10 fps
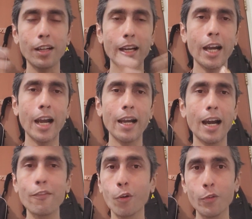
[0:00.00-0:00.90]

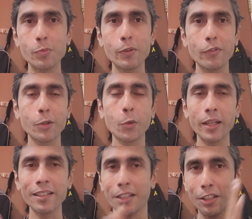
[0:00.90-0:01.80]
I've always preferred
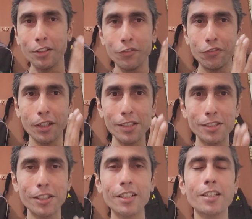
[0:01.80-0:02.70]
going
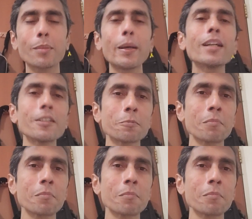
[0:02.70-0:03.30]
first in debate,